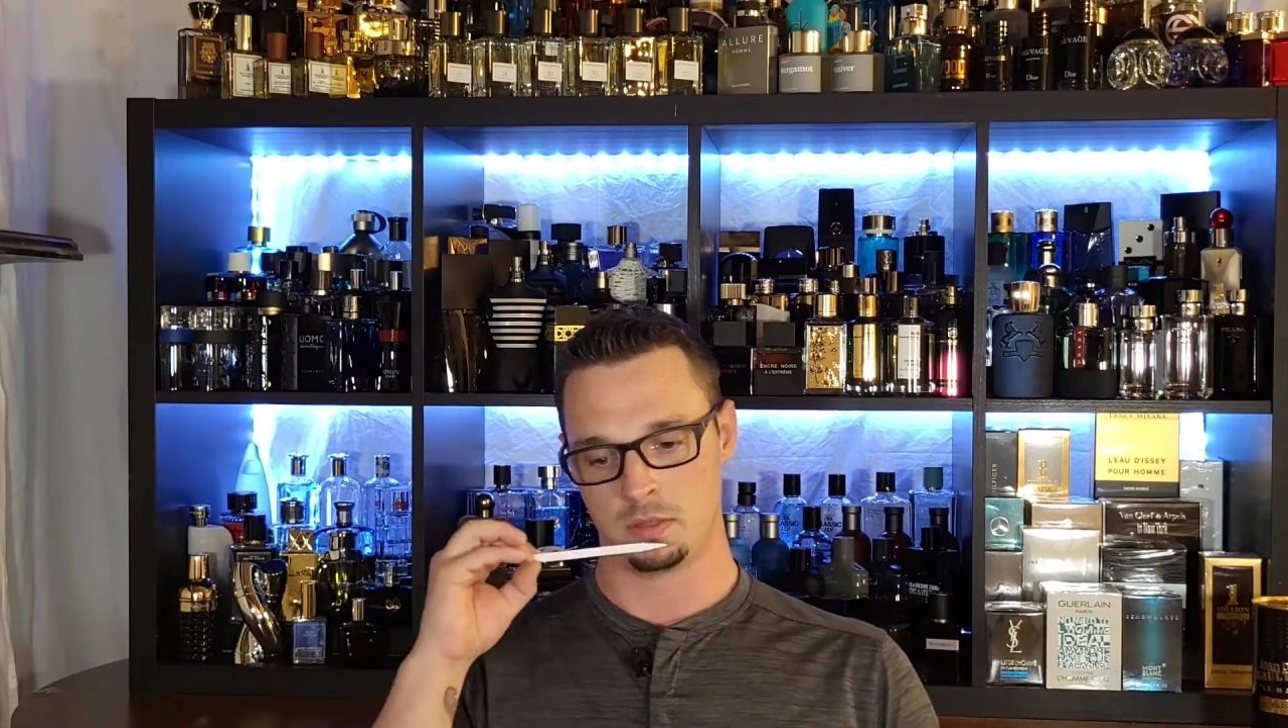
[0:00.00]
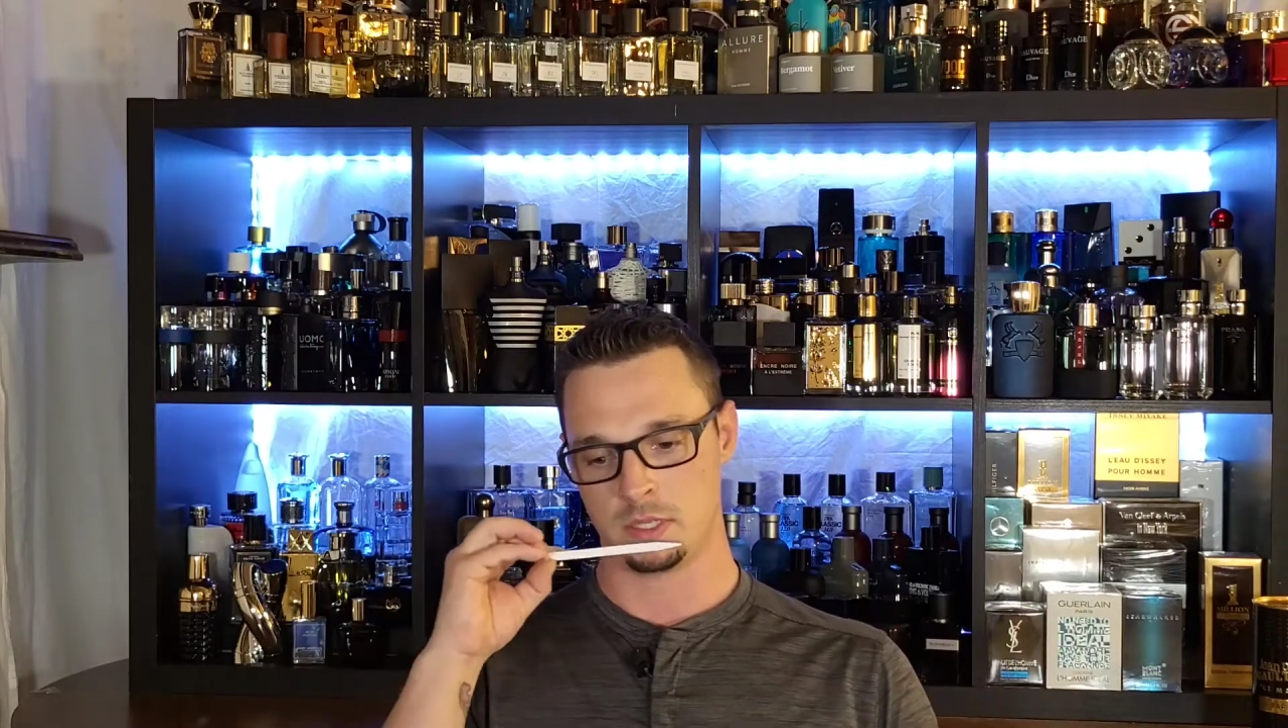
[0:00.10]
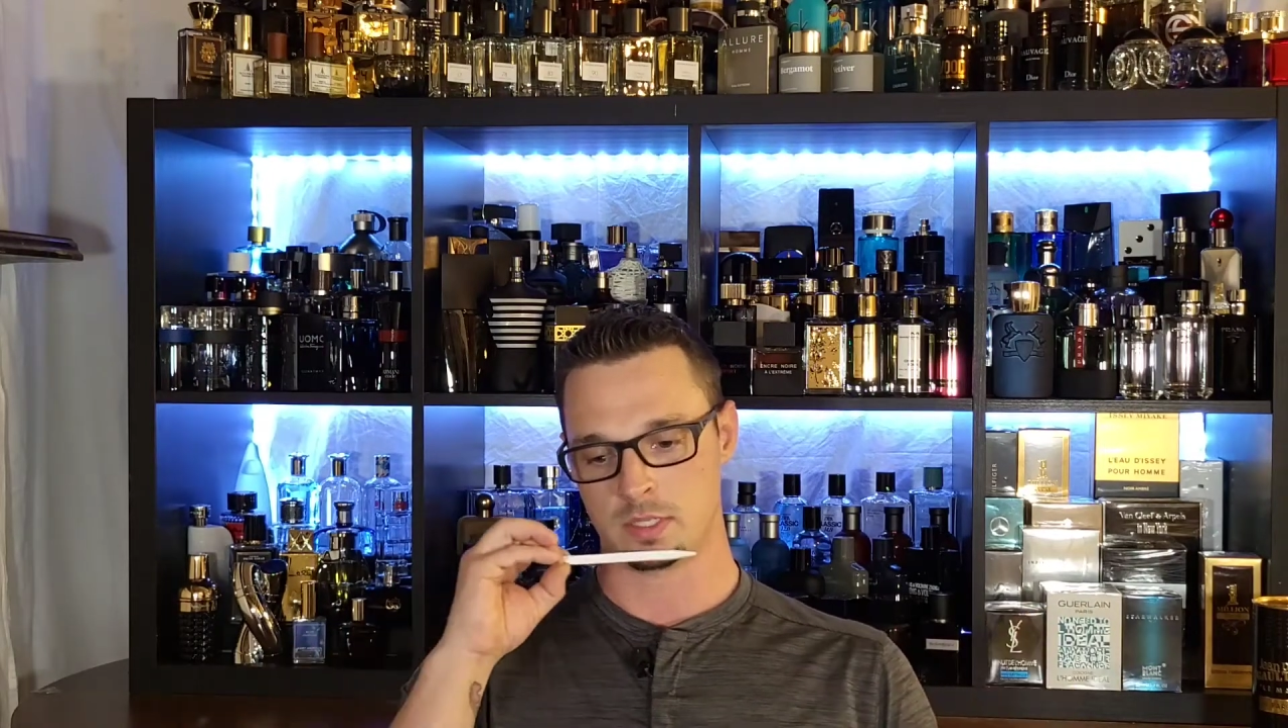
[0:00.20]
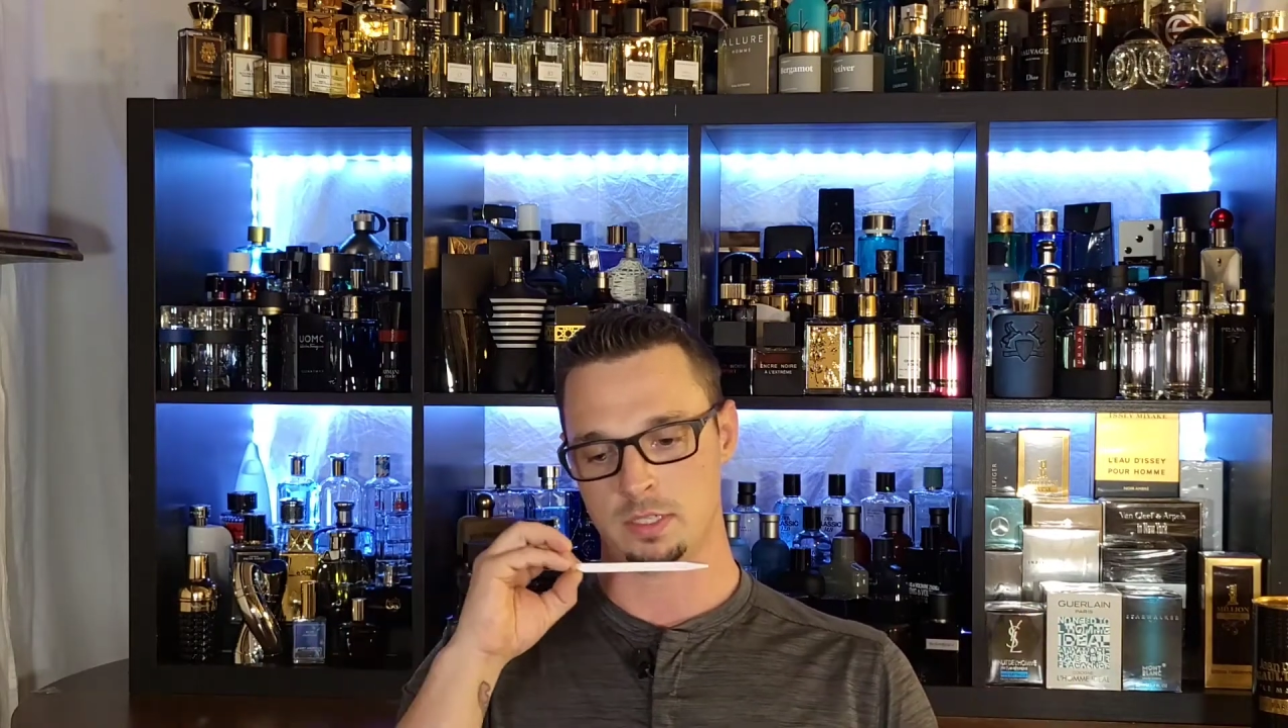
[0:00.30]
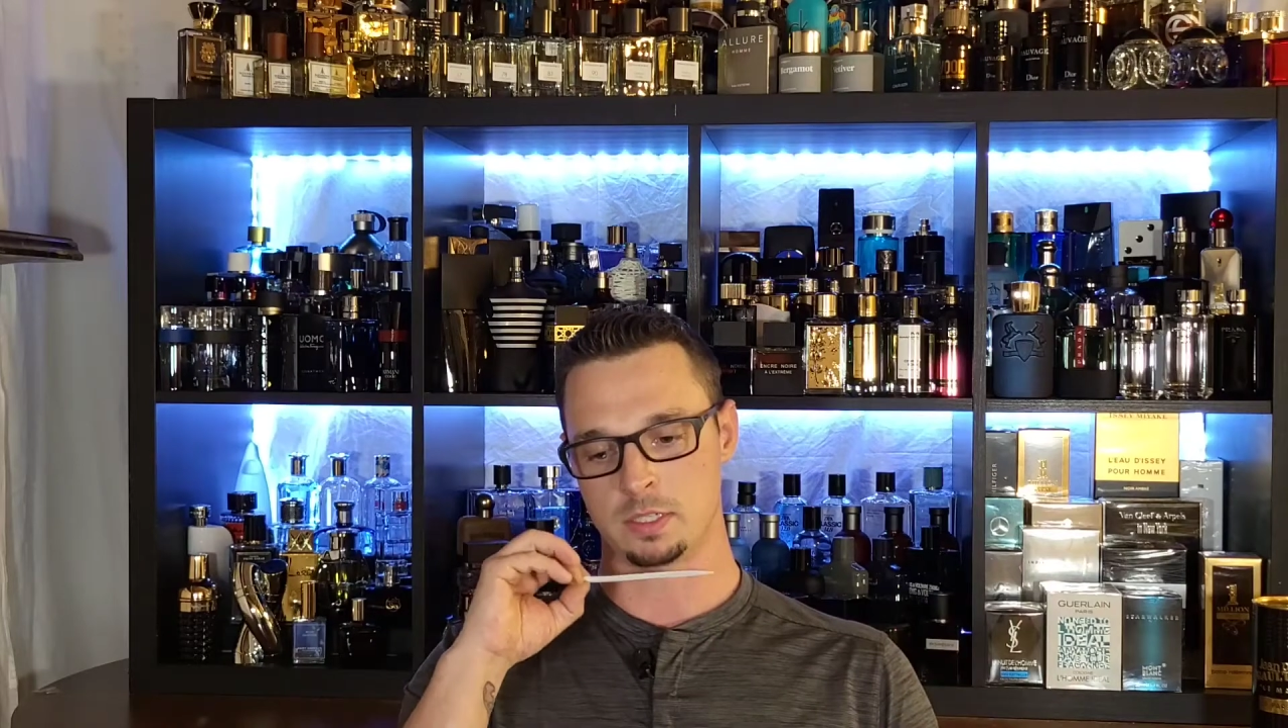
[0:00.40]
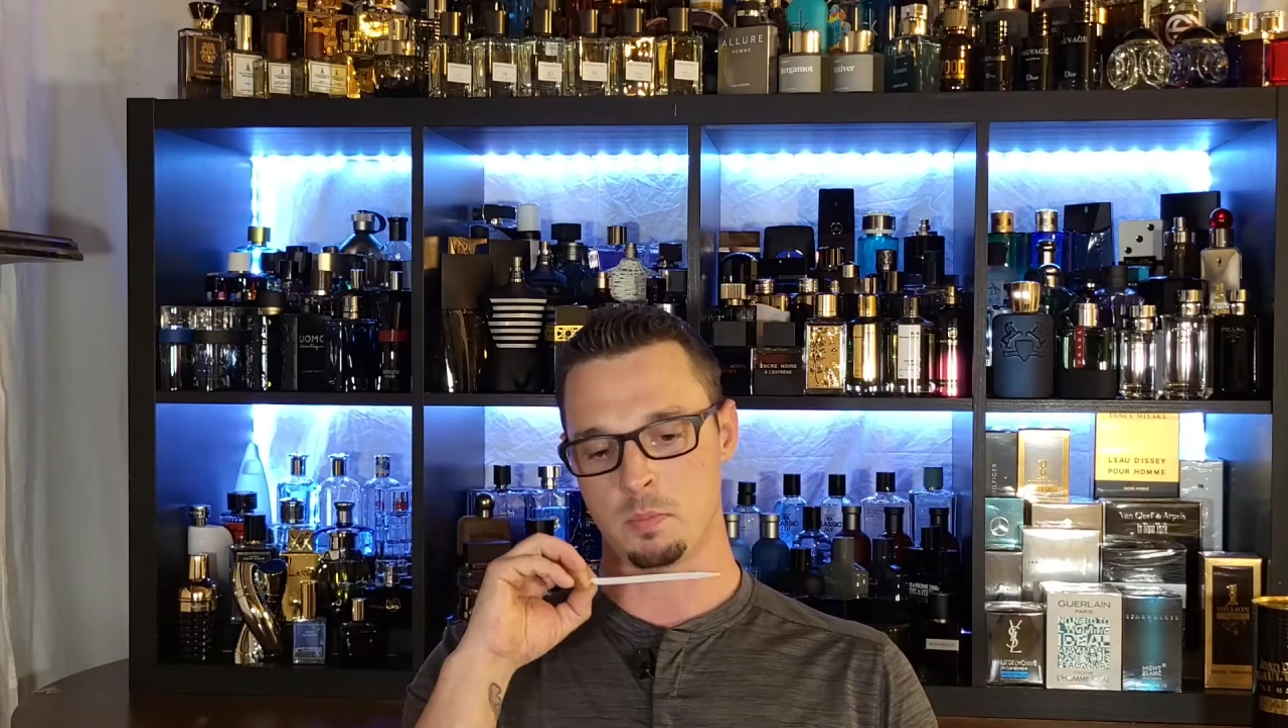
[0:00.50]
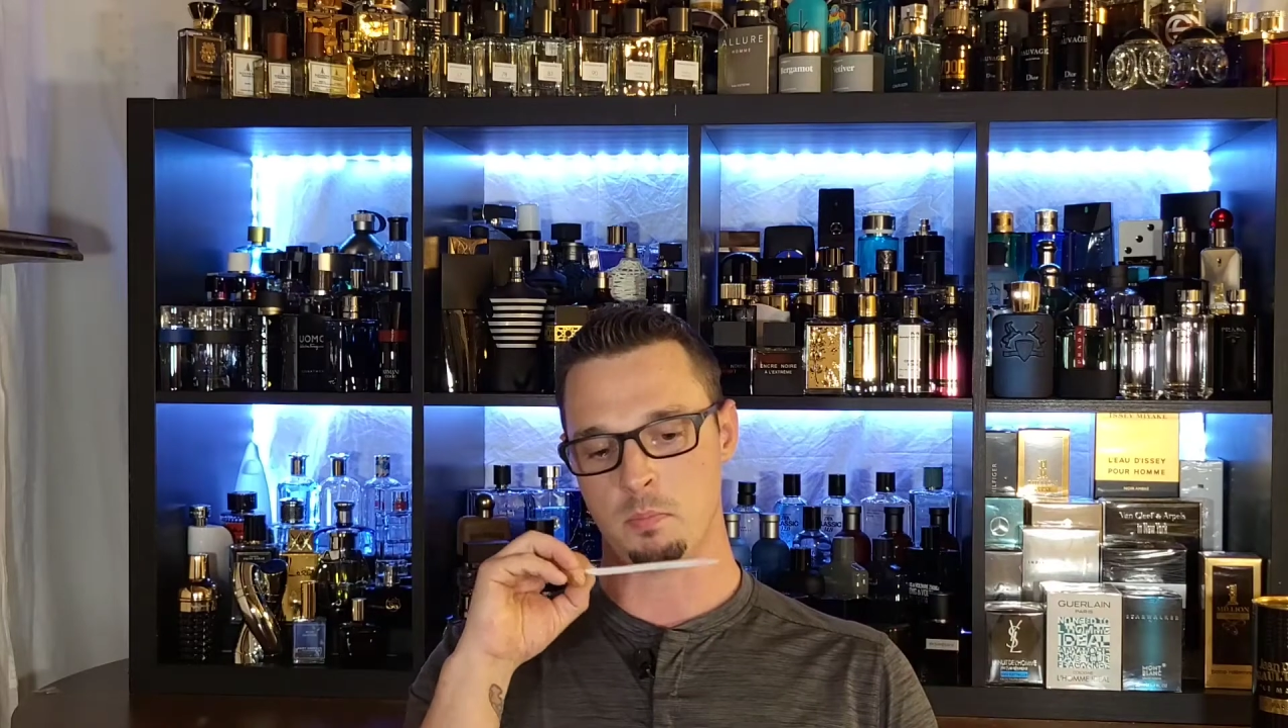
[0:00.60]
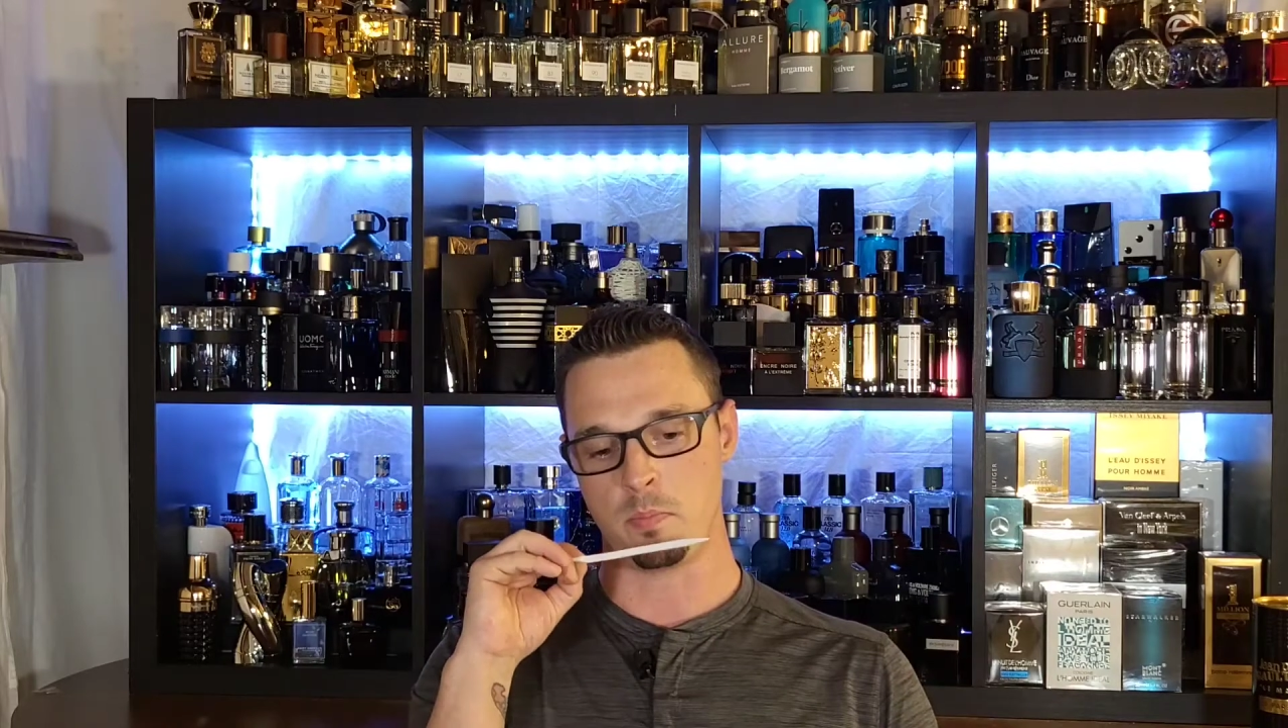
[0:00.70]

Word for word: This is the